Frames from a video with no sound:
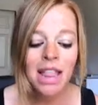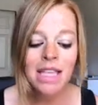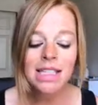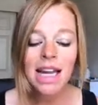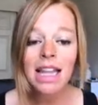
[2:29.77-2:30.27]
The
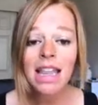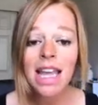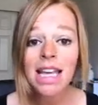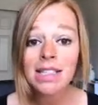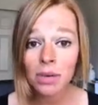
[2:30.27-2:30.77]
second
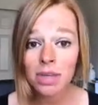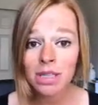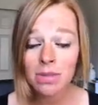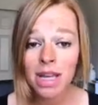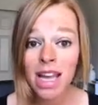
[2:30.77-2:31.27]
thing is going
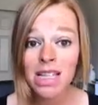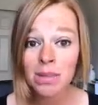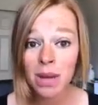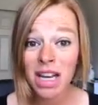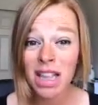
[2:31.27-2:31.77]
to be
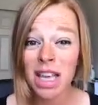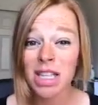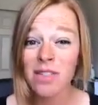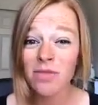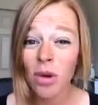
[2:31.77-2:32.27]
explaining the
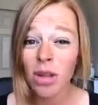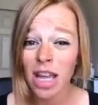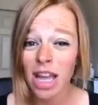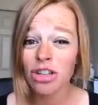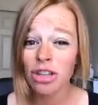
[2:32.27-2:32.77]

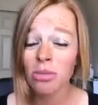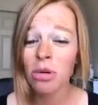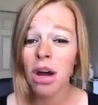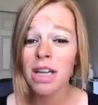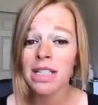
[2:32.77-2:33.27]
exfoliation
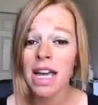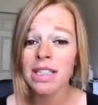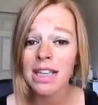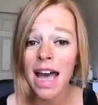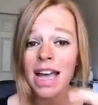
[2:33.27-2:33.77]

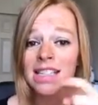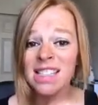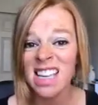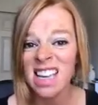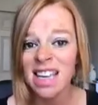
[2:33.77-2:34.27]
process,
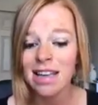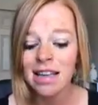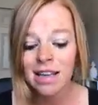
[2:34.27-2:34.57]
S.E.